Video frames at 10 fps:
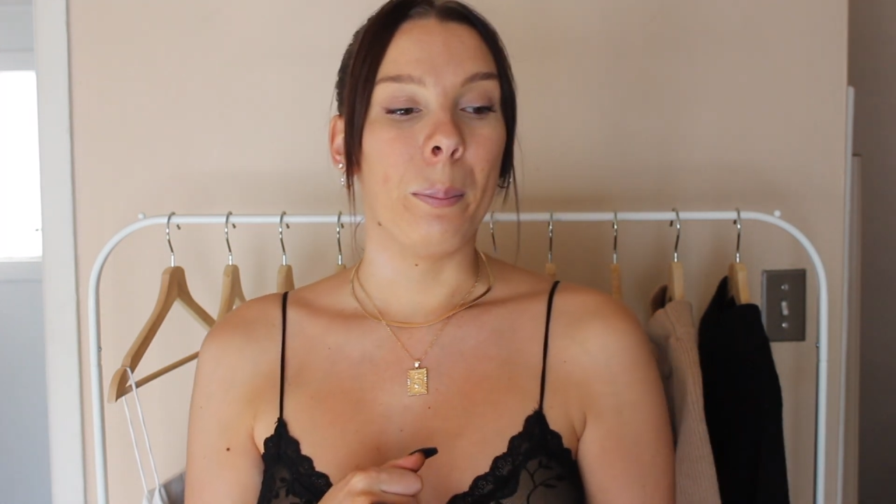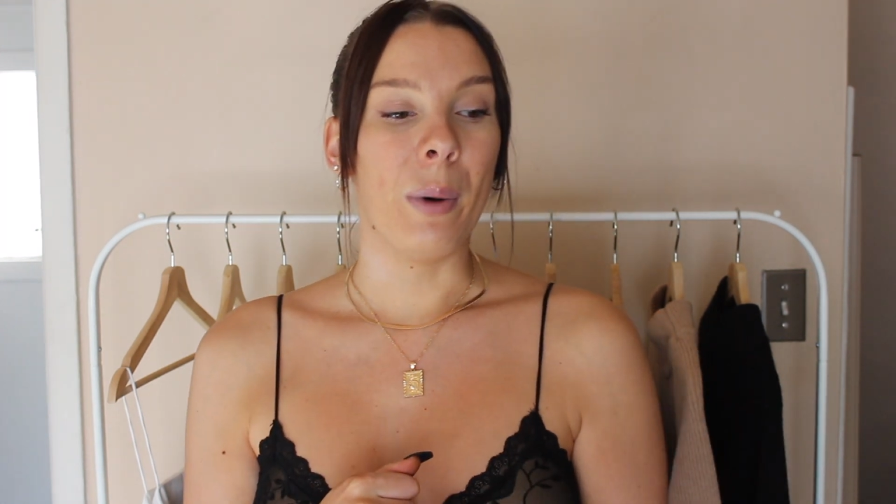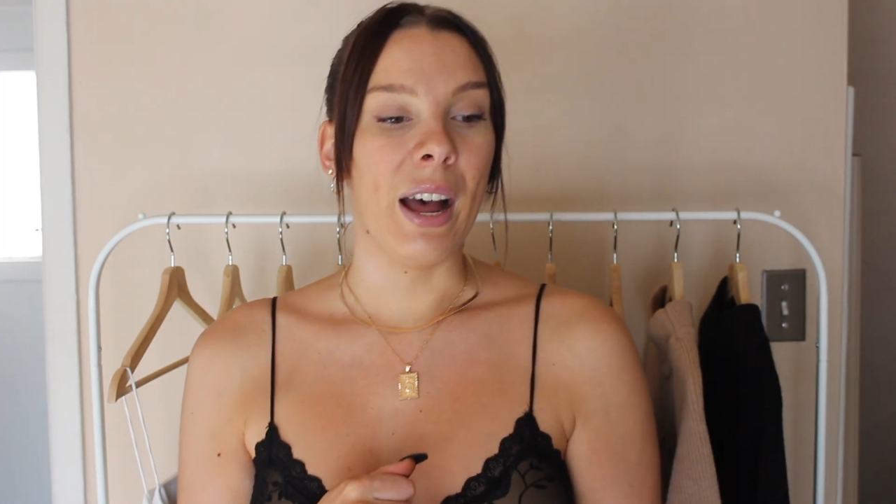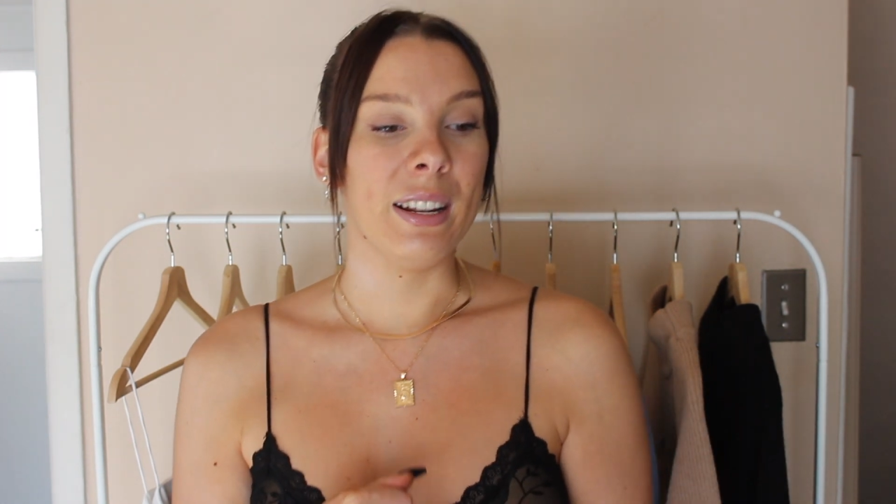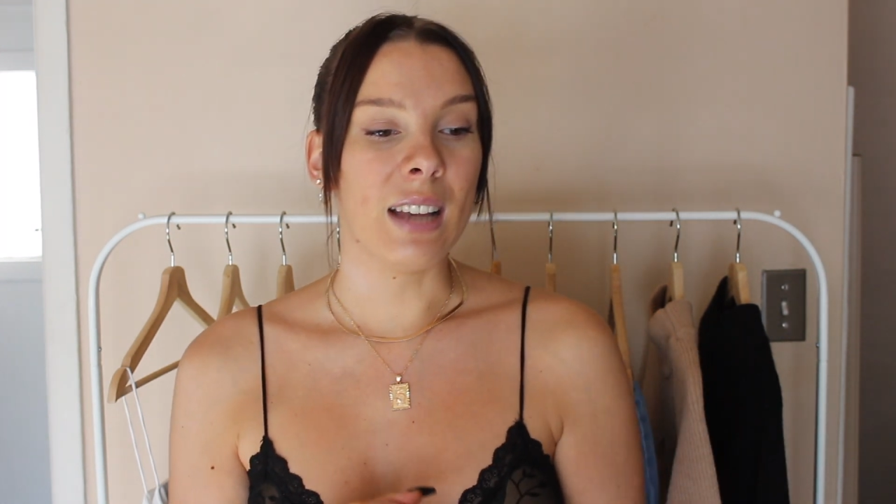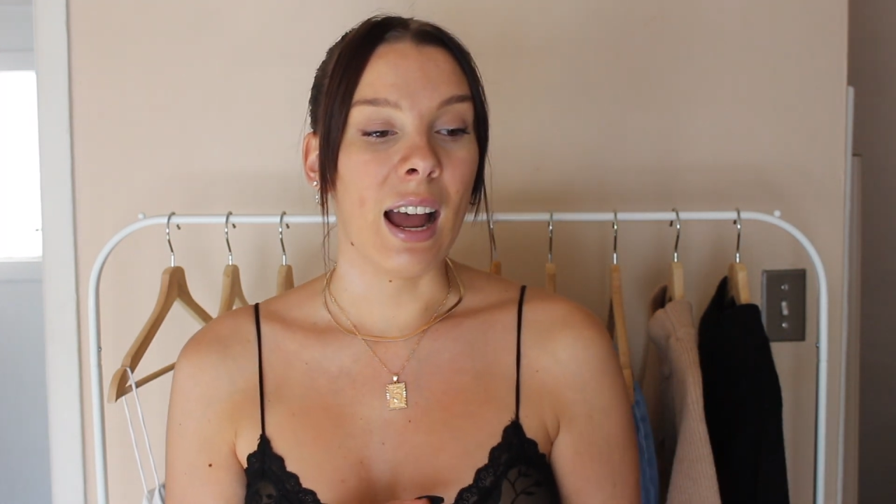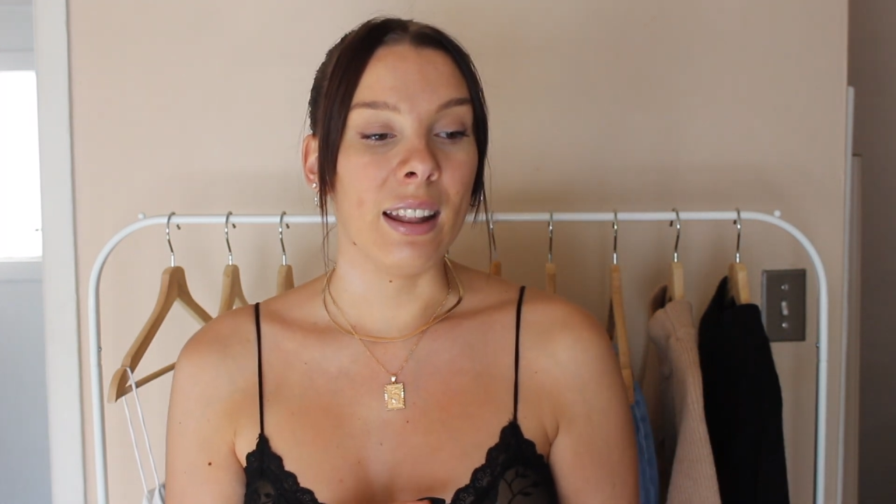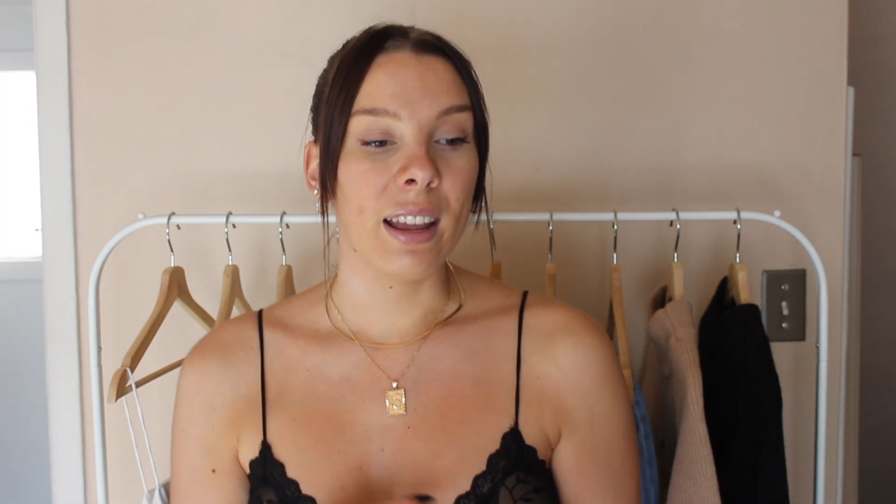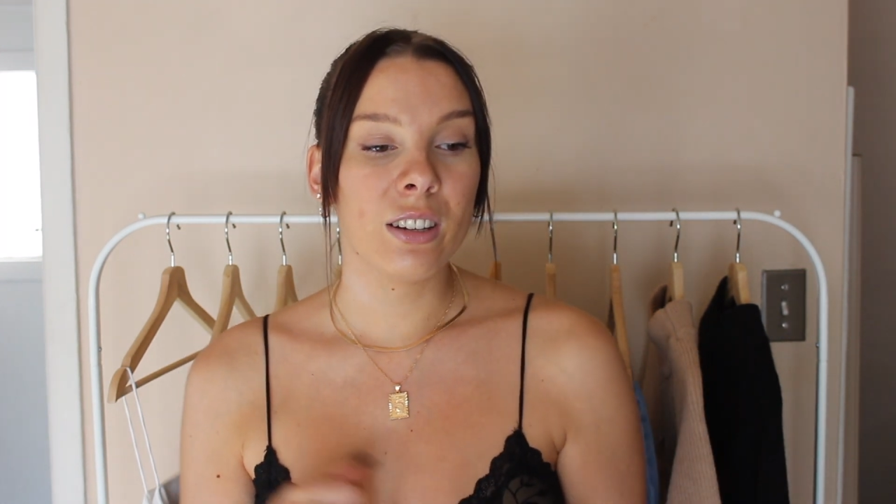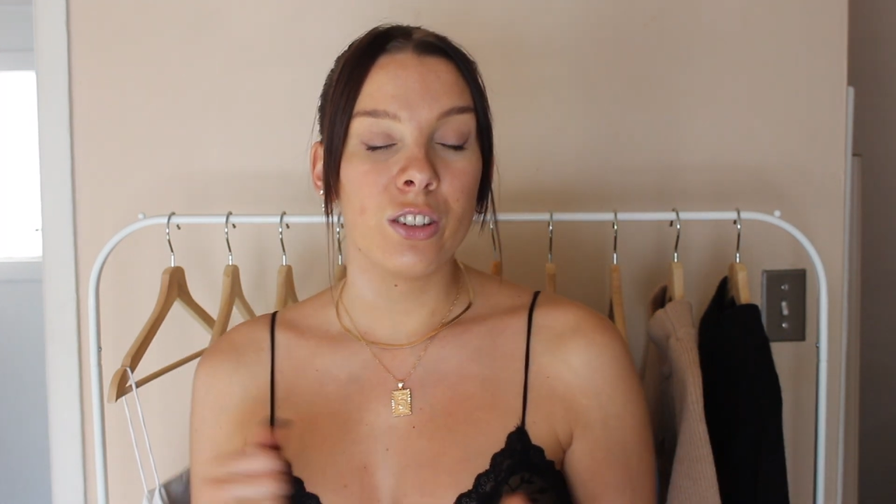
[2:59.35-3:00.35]
but
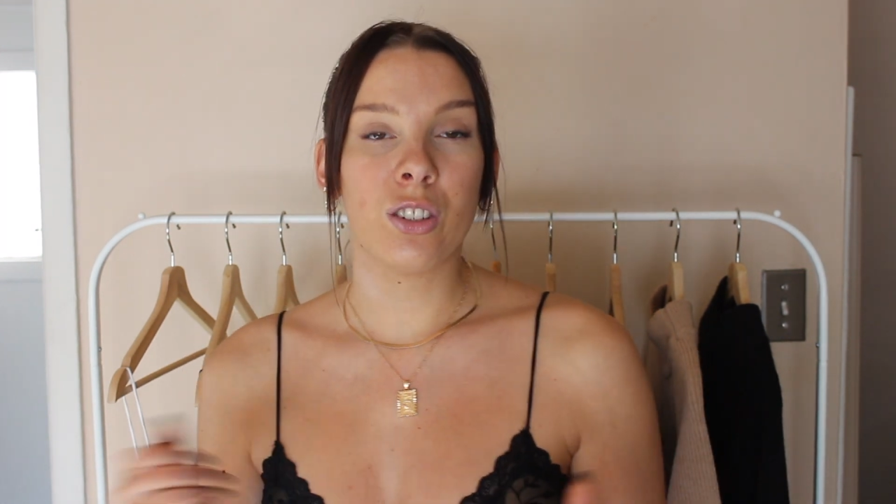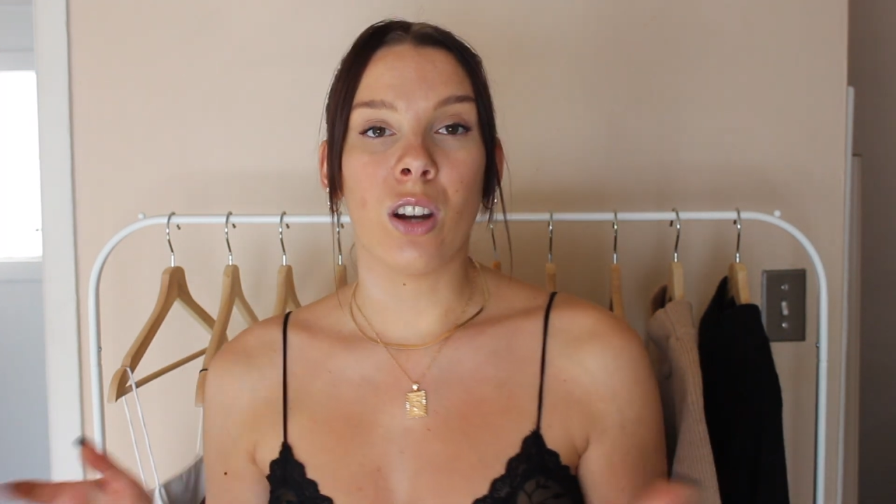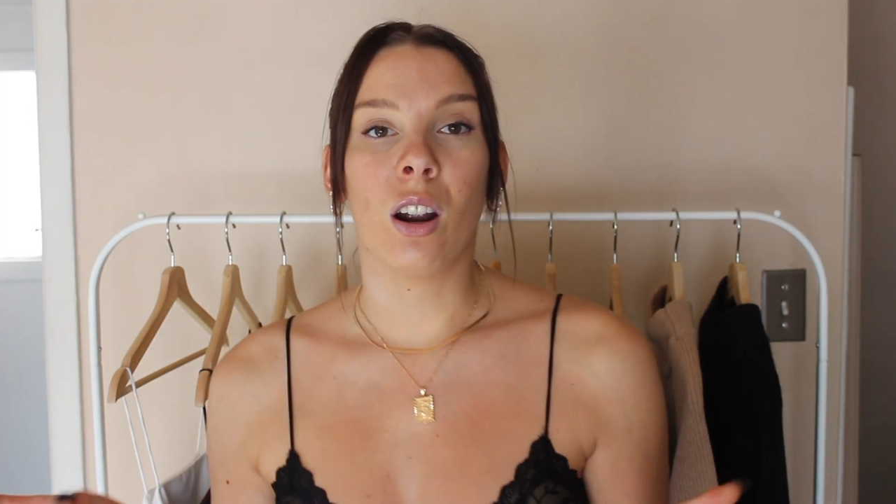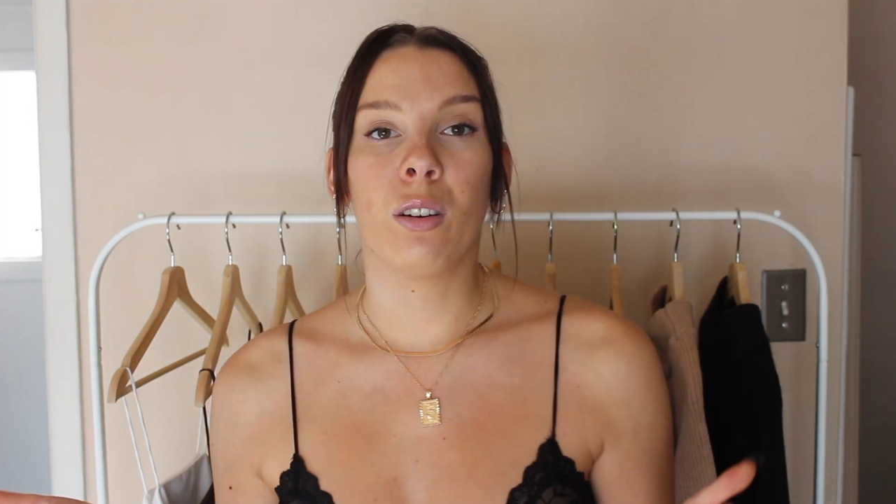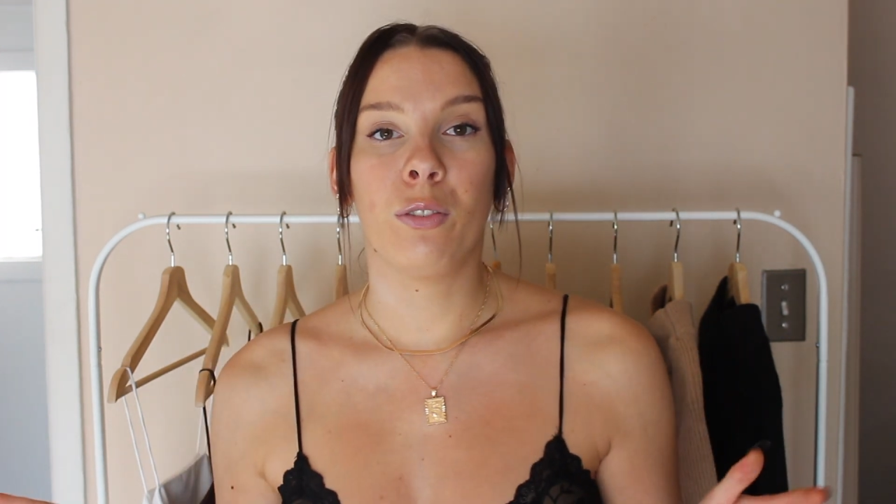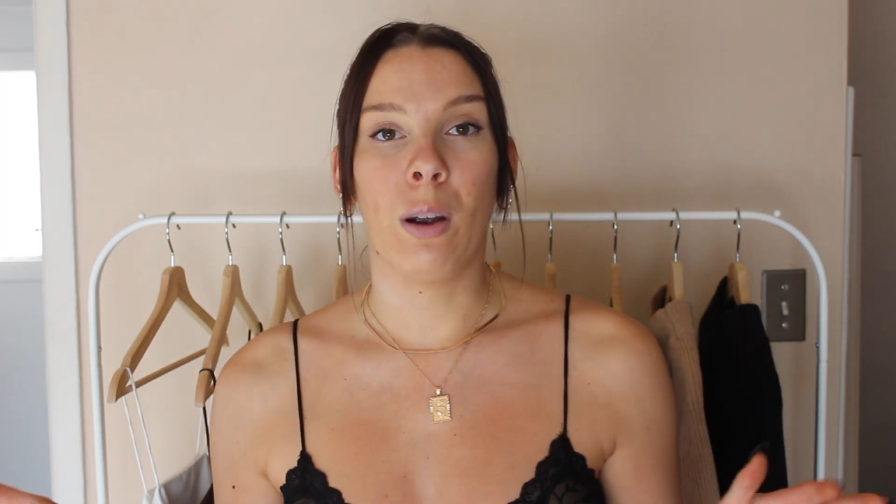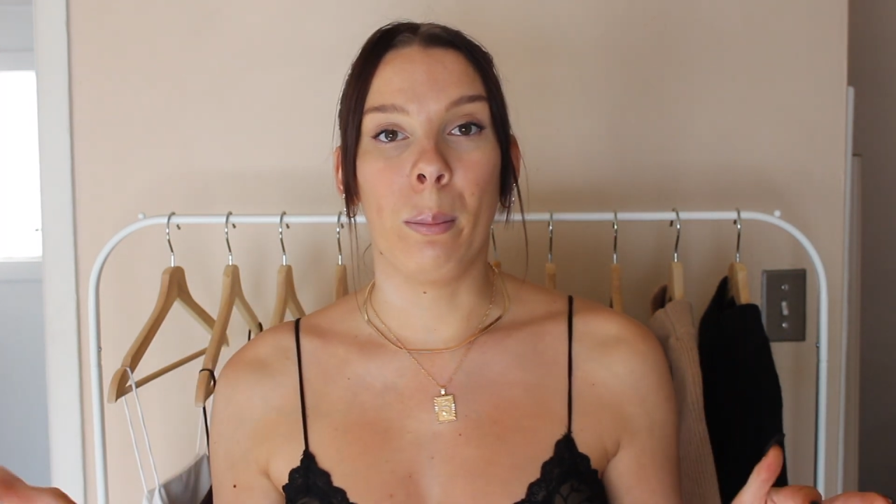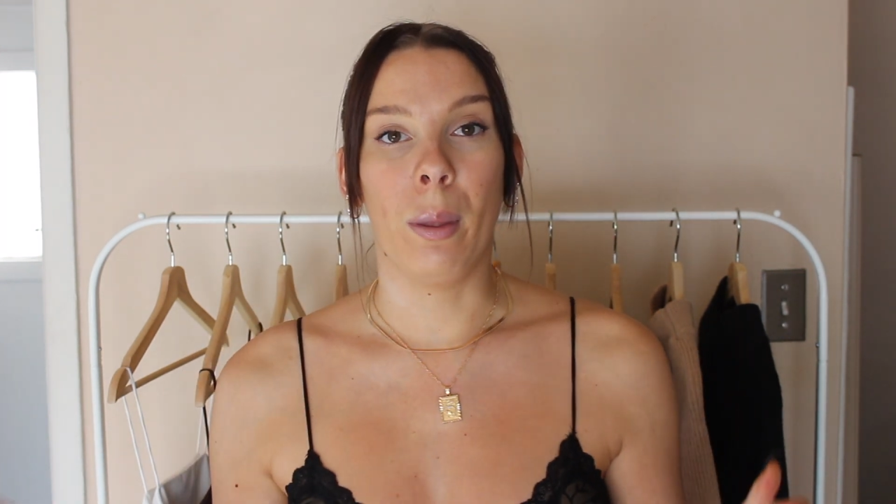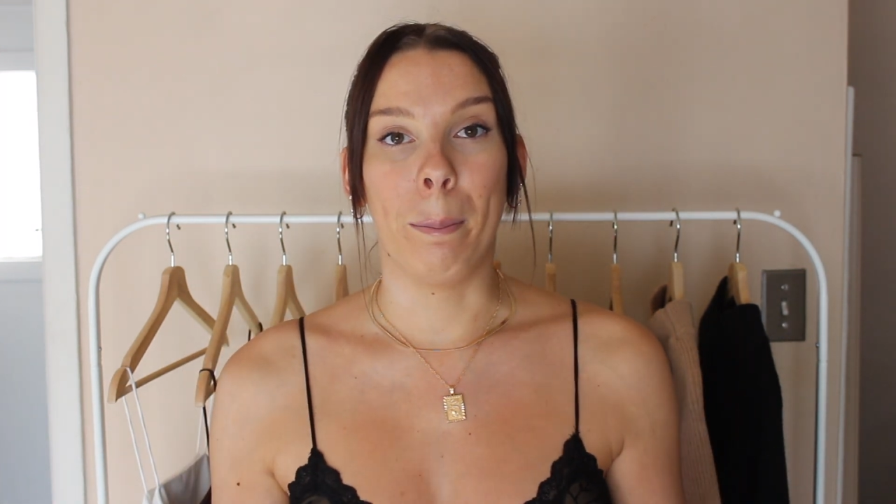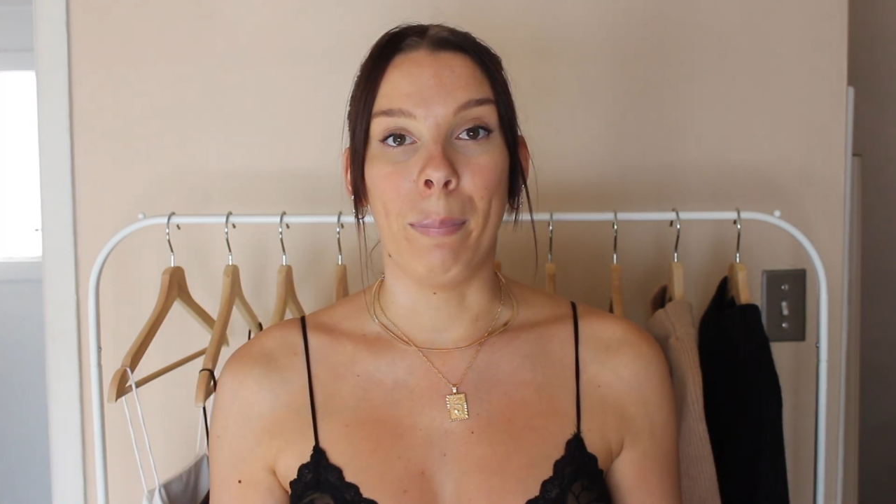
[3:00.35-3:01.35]
I like to start from the